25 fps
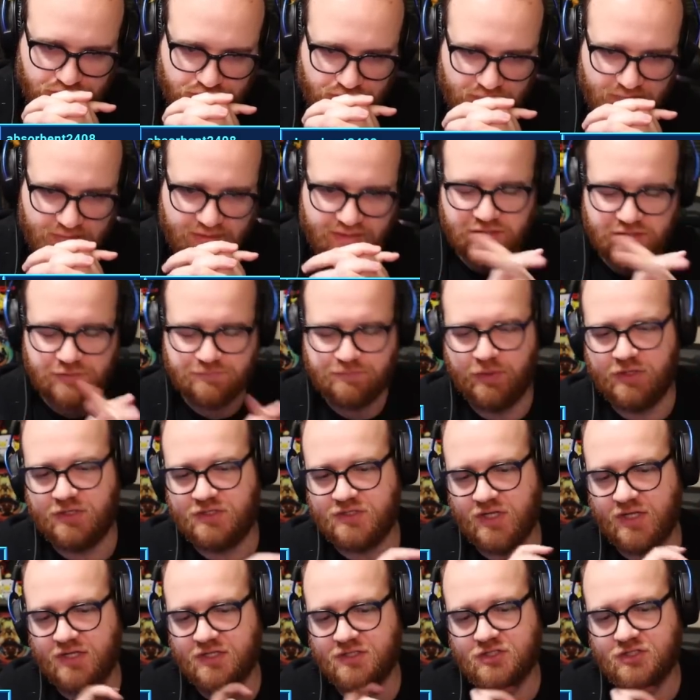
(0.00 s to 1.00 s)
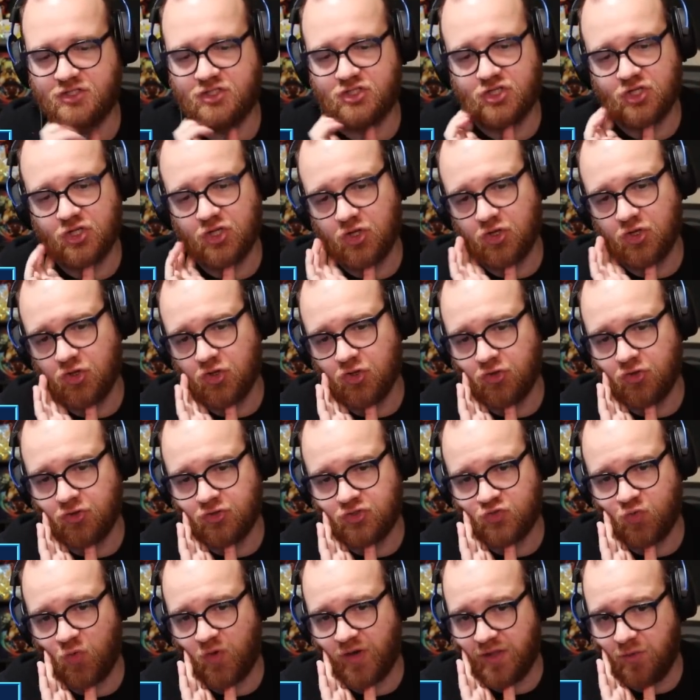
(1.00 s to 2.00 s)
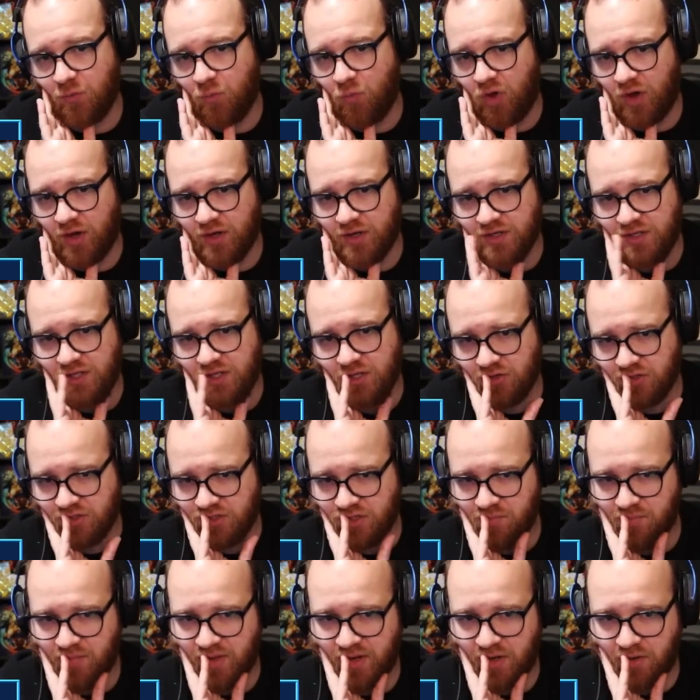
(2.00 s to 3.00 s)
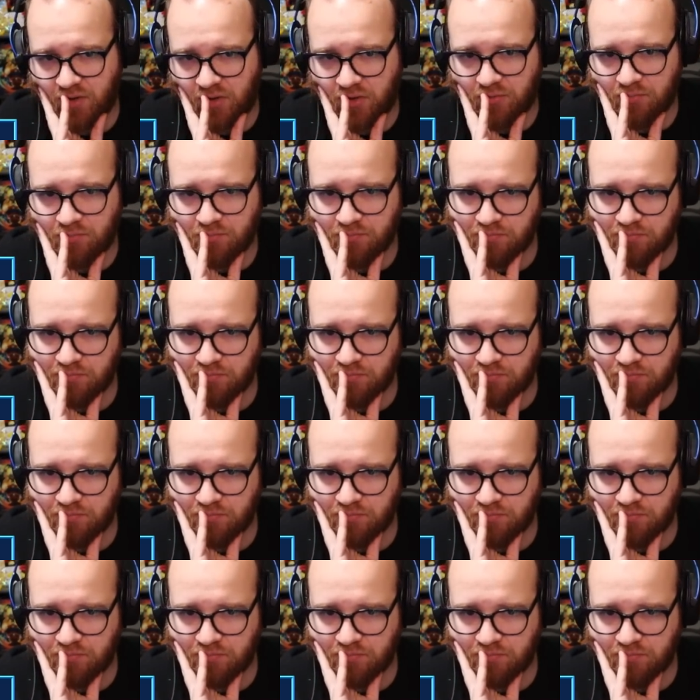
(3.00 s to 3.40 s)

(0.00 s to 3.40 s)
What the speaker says: This puts us to 21 here in the middle.